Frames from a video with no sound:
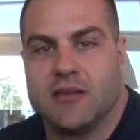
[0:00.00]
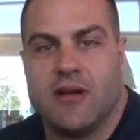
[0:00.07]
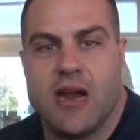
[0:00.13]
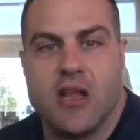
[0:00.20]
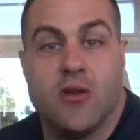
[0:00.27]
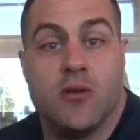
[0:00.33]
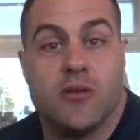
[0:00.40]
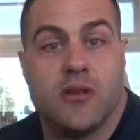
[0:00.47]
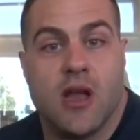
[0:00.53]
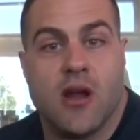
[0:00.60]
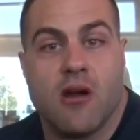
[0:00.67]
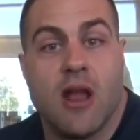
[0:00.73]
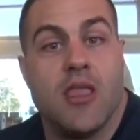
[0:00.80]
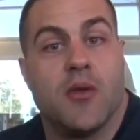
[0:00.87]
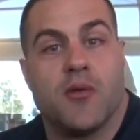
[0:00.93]
A lot of you
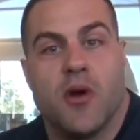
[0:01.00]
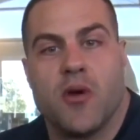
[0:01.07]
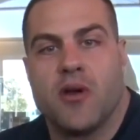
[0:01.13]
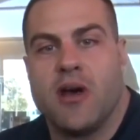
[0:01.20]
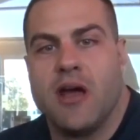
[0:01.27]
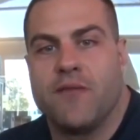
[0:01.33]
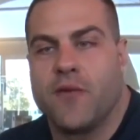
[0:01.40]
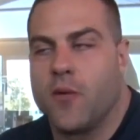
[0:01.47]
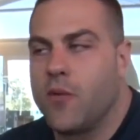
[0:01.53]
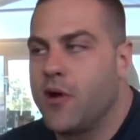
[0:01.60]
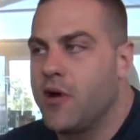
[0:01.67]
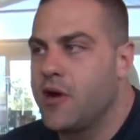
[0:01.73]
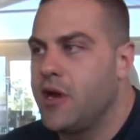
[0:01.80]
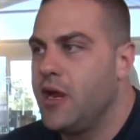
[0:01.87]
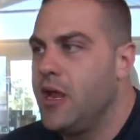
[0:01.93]
are on the road a lot for
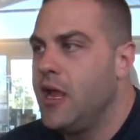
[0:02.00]
work.